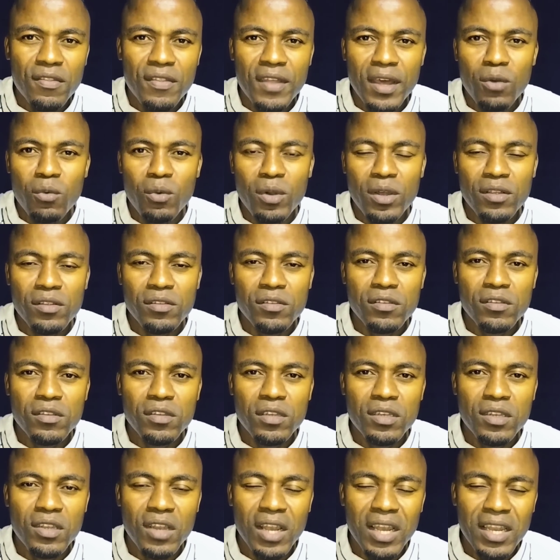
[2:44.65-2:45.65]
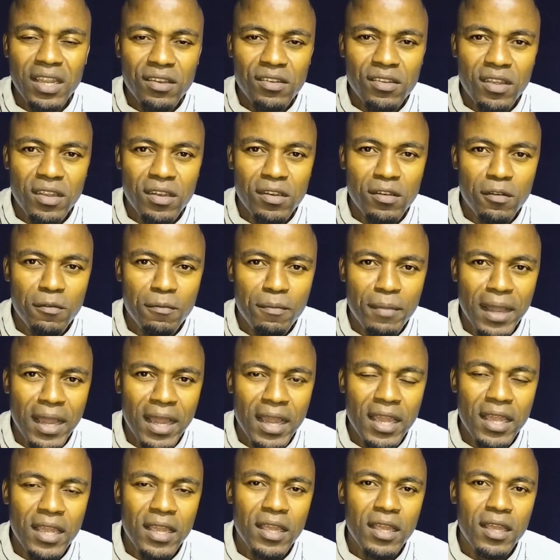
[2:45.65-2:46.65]
that was deleted
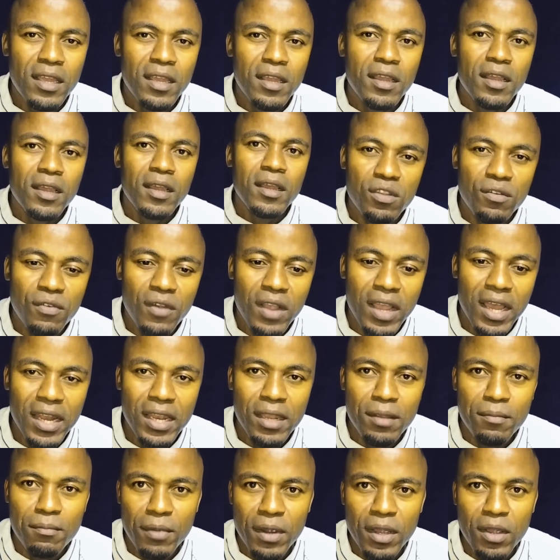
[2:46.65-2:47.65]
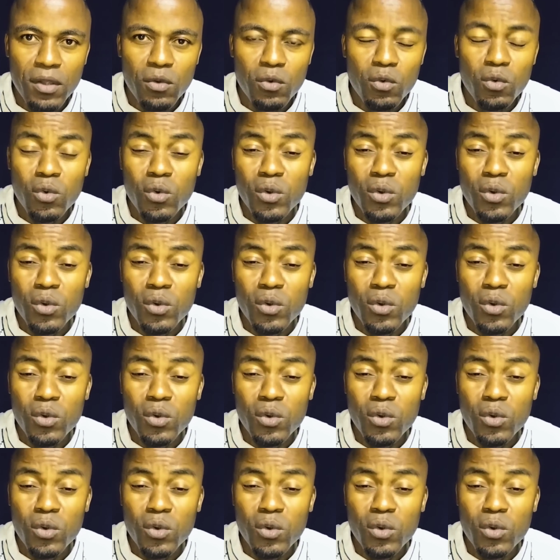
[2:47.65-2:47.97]
by Joseph Karimbwe,